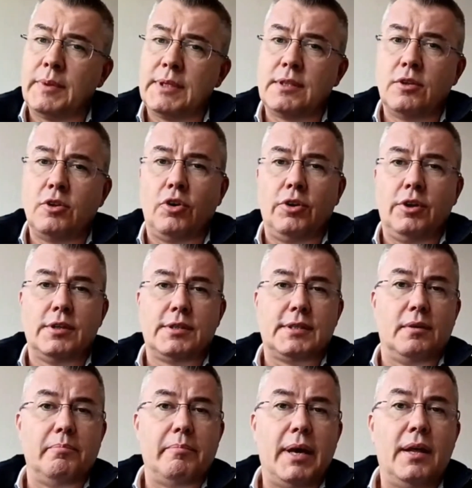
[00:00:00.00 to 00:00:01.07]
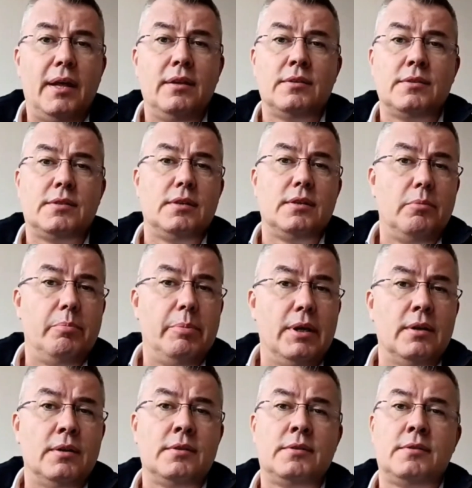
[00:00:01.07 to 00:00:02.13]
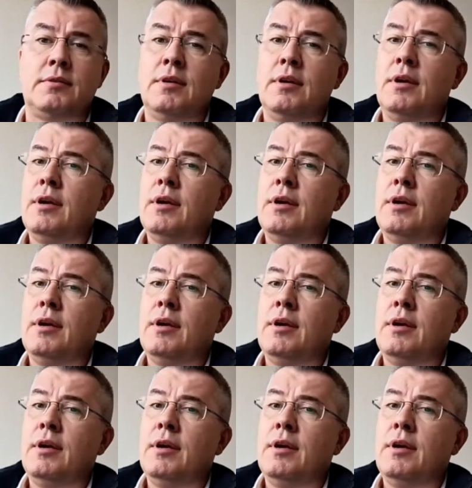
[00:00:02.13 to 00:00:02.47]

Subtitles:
Macedonians, Albanians, Serbians,